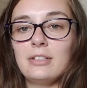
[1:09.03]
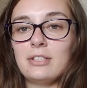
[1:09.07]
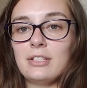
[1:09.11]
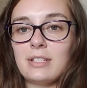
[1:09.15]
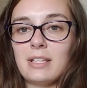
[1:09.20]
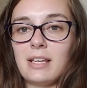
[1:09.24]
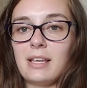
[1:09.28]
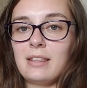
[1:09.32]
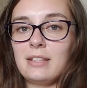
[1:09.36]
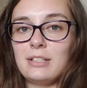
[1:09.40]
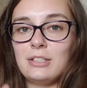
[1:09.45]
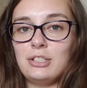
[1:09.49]
Just
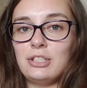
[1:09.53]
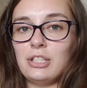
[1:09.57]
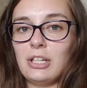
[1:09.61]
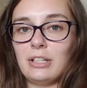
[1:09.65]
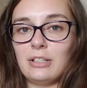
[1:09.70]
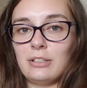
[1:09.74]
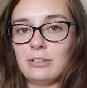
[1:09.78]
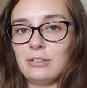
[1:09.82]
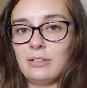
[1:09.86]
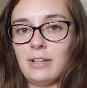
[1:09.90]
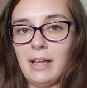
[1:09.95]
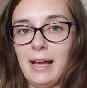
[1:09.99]
like the
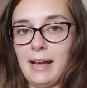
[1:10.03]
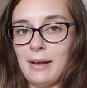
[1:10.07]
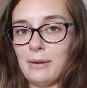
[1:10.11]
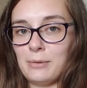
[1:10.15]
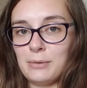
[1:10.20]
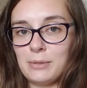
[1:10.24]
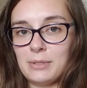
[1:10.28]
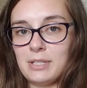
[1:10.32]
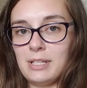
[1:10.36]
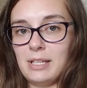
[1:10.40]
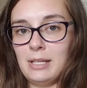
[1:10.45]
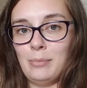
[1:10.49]
general
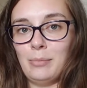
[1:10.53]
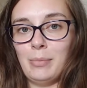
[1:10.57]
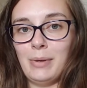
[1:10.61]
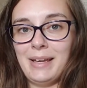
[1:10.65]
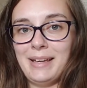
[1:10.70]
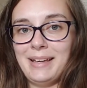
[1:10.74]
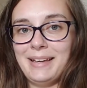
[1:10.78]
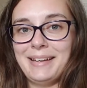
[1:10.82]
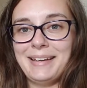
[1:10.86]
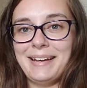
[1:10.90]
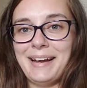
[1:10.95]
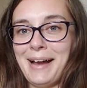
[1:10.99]

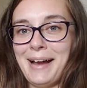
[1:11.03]
housekeeping